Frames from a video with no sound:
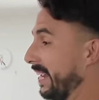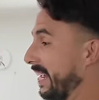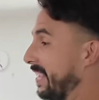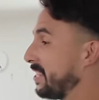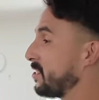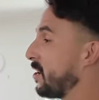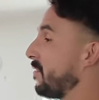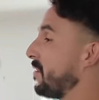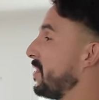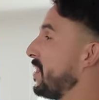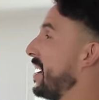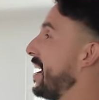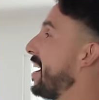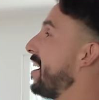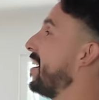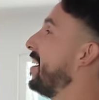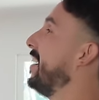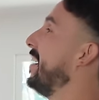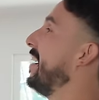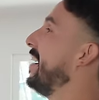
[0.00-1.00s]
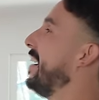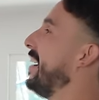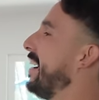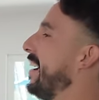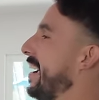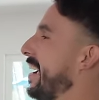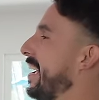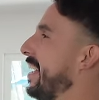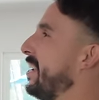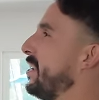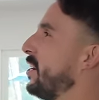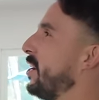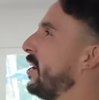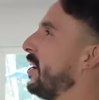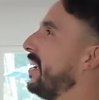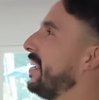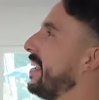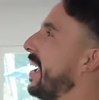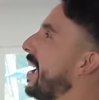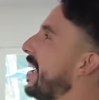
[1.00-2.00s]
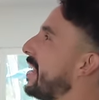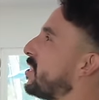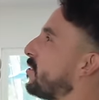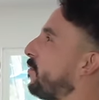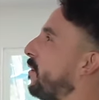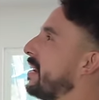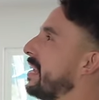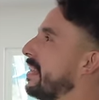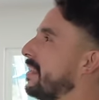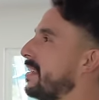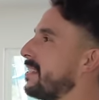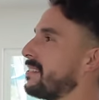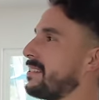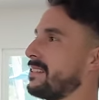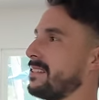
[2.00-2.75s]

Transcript: is over there. And uh, yeah, it's funny. This